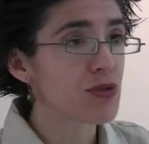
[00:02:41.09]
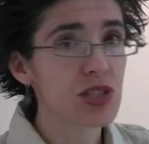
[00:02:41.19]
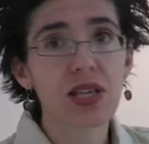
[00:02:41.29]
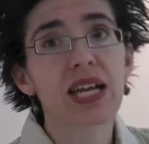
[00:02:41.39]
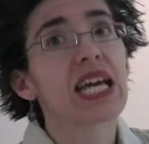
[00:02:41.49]

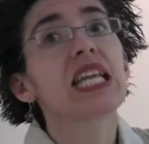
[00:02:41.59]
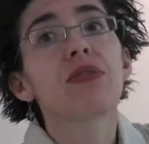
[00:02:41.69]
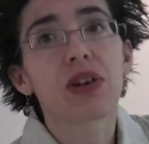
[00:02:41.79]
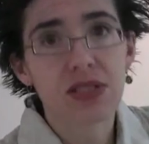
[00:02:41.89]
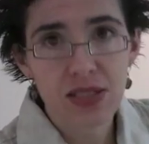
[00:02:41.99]
just like any
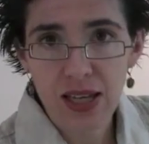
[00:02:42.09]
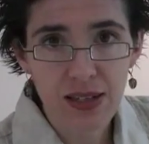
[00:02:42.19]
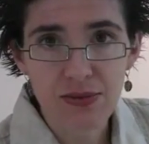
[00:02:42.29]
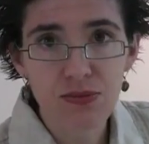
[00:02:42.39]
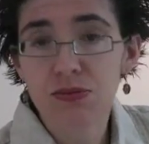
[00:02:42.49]
of us
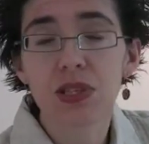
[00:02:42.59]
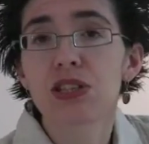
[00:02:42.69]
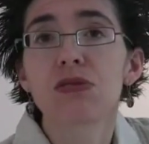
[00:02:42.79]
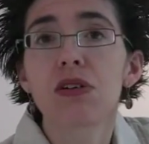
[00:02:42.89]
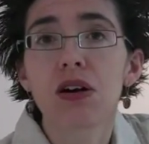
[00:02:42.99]
can
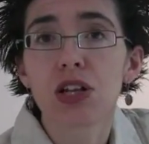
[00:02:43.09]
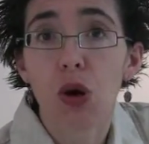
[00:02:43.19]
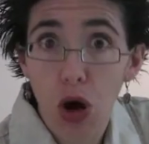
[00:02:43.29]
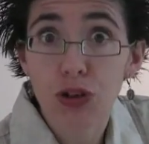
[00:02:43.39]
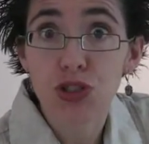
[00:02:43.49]
you
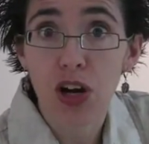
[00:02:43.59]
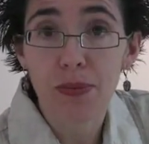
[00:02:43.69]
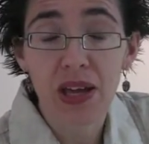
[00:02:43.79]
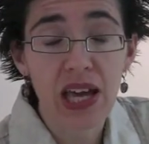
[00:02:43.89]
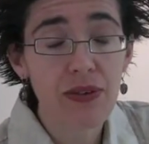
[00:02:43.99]
know, alter
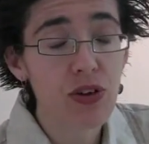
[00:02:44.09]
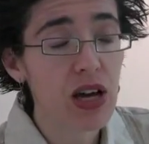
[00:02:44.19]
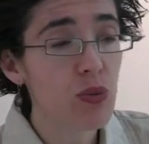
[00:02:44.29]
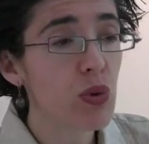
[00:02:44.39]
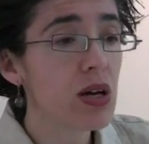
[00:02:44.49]
our behavior
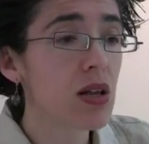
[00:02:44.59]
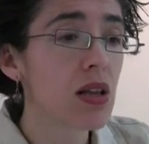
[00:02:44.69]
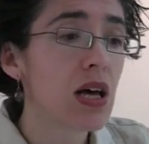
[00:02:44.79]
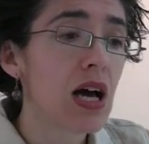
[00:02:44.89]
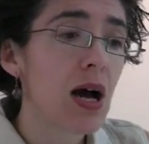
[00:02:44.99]
at will,